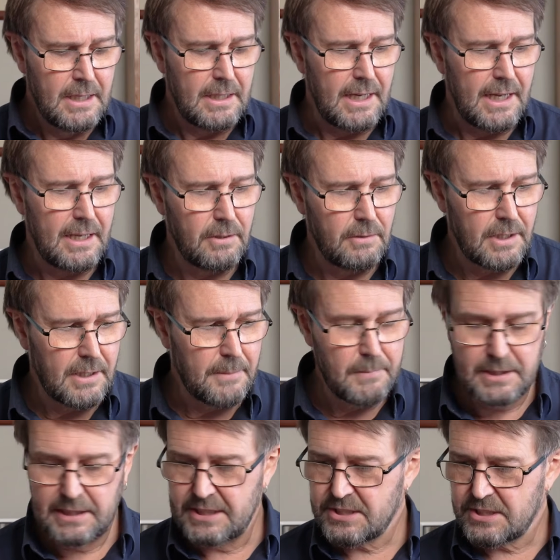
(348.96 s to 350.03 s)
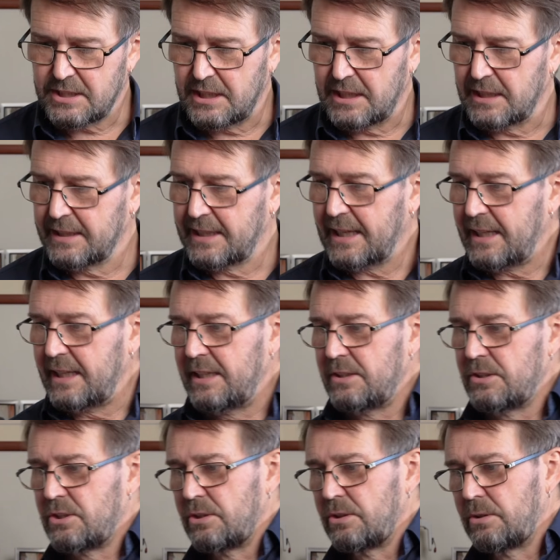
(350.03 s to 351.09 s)
Now let's get
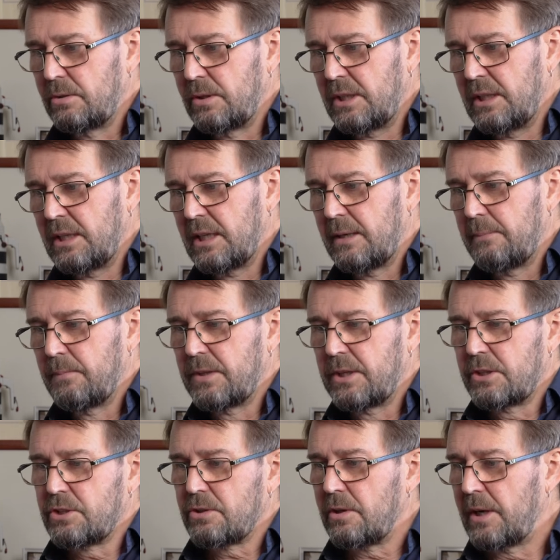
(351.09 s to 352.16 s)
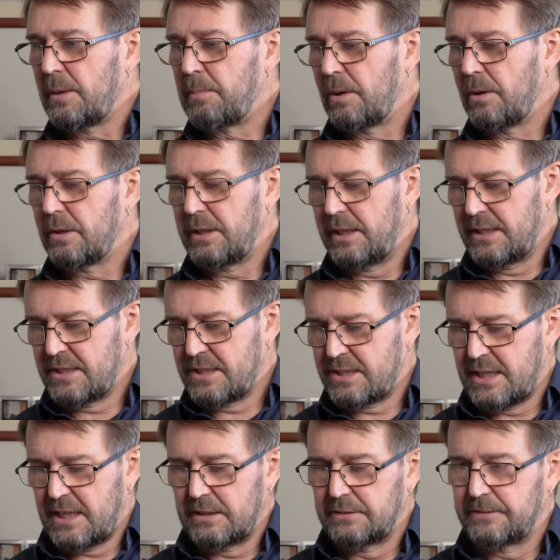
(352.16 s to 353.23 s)
into the tripod
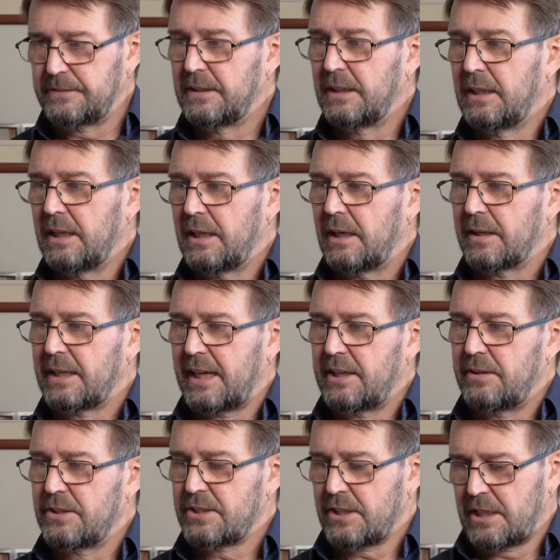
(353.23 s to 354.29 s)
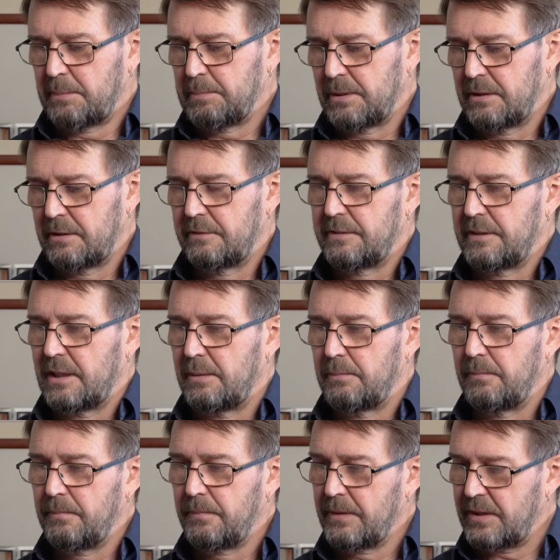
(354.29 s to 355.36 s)
itself. Okay, there's a couple of
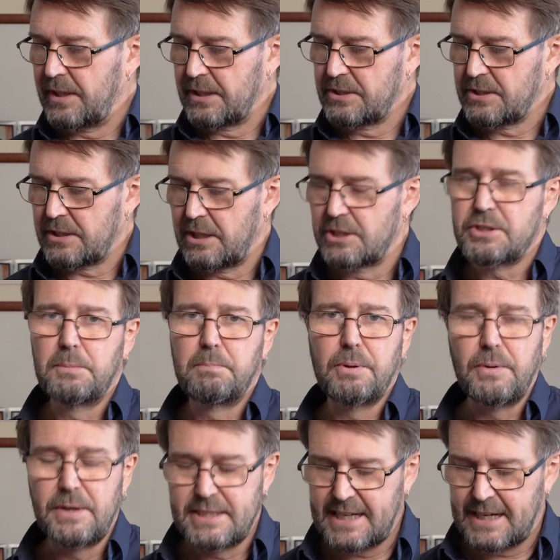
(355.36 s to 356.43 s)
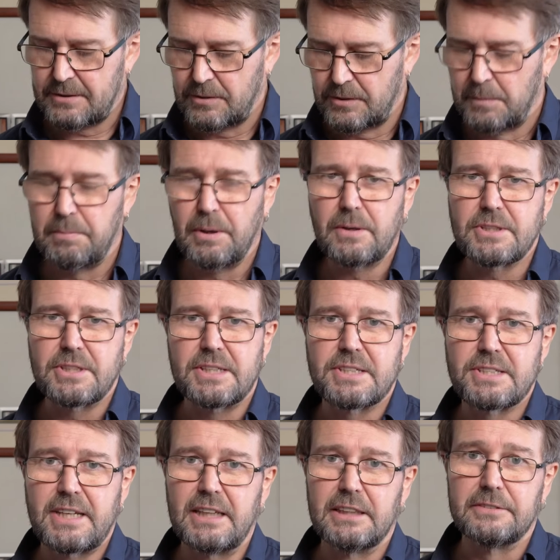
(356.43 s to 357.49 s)
things that I should point out on the box
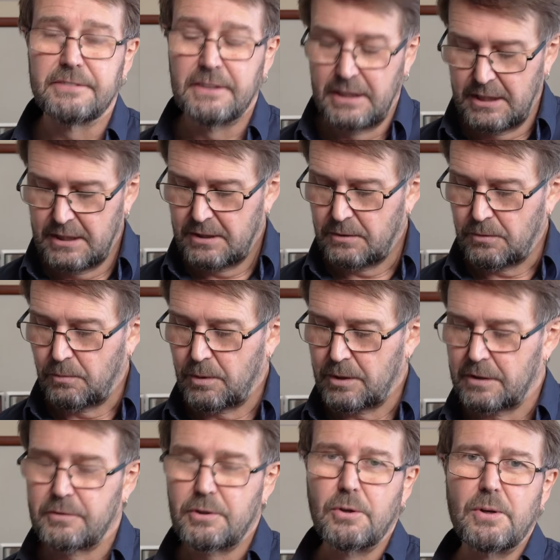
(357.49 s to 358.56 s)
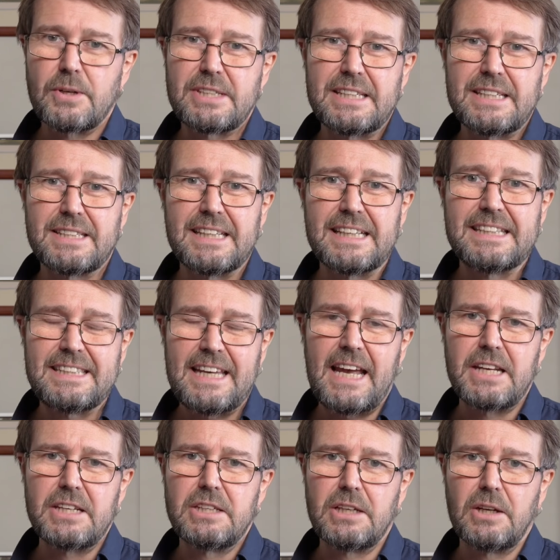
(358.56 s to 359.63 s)
itself. One, of course, is the
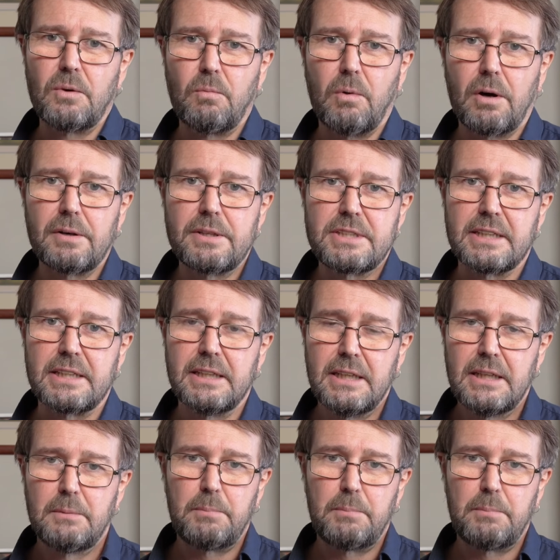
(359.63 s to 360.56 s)
10-year warranty.